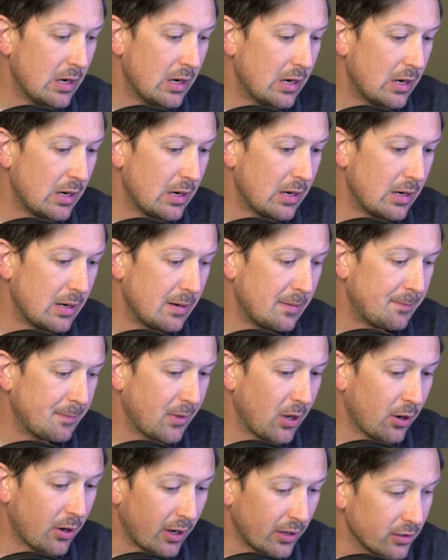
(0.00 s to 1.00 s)
All
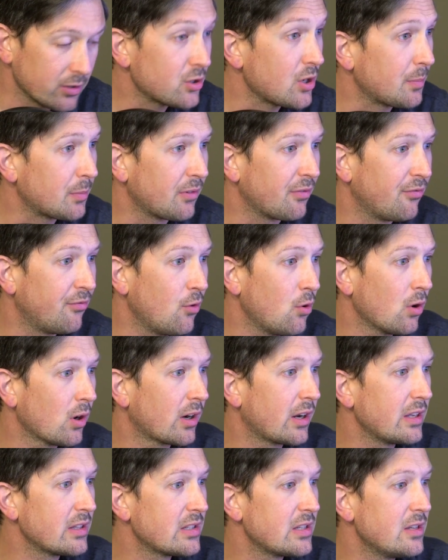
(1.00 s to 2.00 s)
right, chapter 4
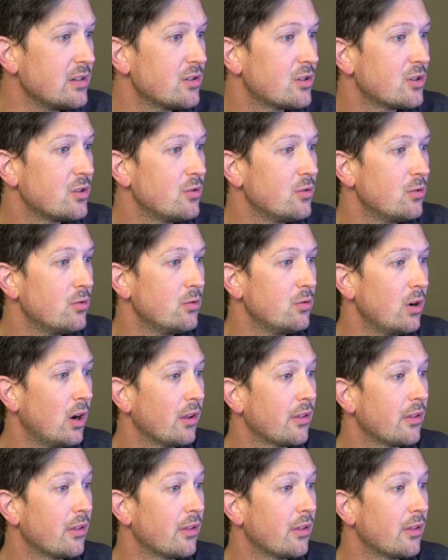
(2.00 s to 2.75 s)
gets into